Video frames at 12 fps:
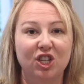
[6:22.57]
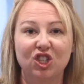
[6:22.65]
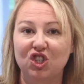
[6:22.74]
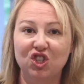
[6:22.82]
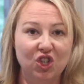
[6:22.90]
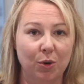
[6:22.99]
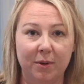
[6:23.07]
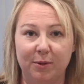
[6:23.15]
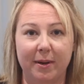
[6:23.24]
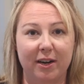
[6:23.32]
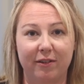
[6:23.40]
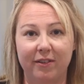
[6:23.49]
So much
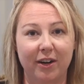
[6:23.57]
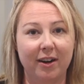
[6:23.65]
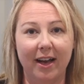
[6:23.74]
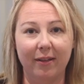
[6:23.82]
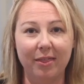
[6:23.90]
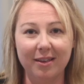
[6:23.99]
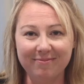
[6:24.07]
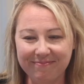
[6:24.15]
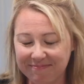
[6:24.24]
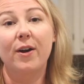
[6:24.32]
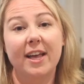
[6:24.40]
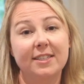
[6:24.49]
better for your health.
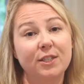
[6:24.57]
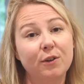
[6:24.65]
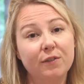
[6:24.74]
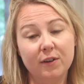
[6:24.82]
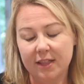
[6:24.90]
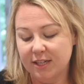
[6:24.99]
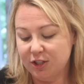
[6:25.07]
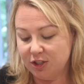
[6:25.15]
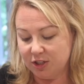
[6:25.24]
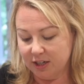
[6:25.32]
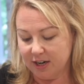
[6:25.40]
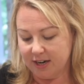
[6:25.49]
Okay, so for the
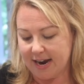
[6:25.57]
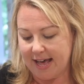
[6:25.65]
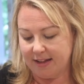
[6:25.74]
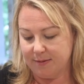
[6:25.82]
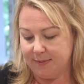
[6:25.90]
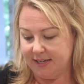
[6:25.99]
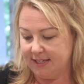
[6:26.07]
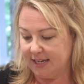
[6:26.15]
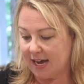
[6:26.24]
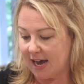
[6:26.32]
sugar element,